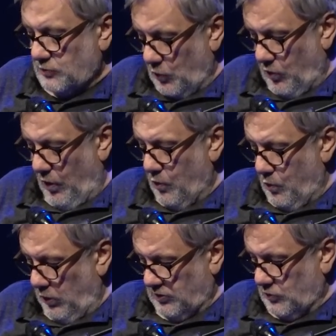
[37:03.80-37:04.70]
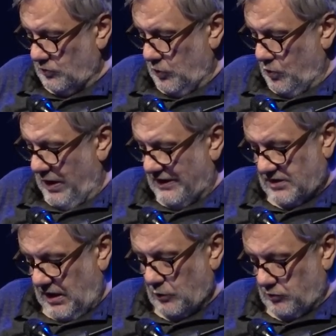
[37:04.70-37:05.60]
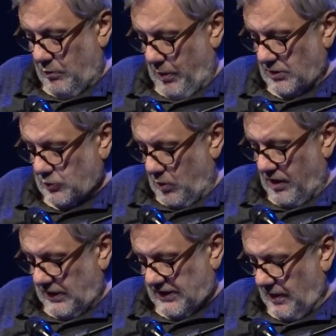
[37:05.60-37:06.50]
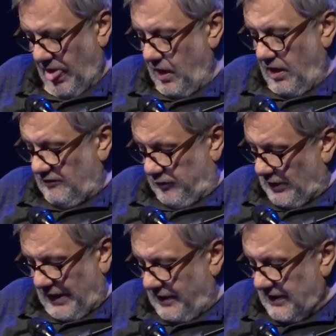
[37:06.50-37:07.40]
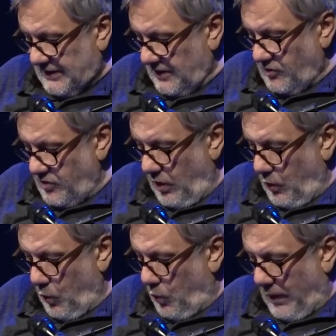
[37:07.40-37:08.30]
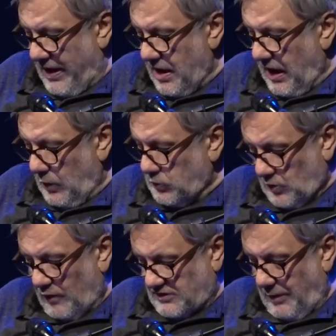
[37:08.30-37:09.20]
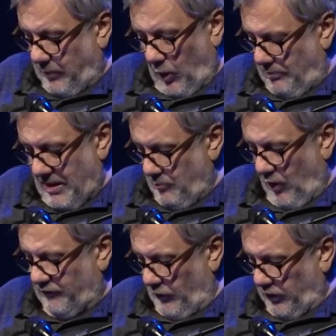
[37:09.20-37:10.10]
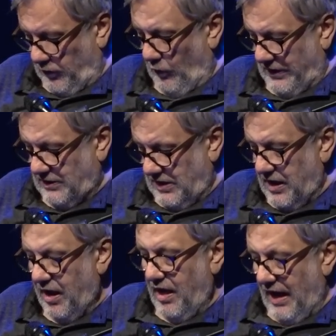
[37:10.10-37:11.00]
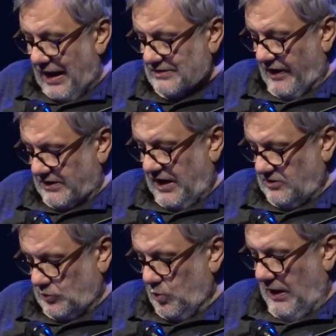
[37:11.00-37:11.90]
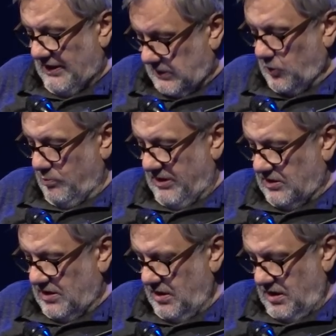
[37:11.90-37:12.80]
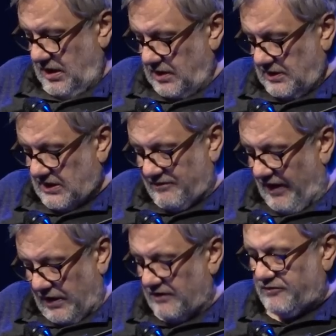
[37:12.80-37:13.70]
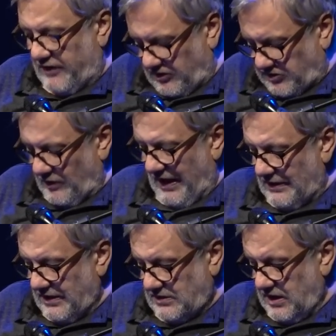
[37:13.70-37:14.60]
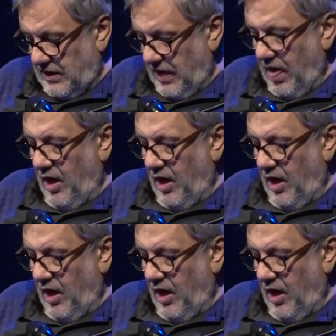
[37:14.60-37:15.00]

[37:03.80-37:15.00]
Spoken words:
to know what to do and how the world works, for there is no way out of the problem of authority other than to assume it. In its very fictionality,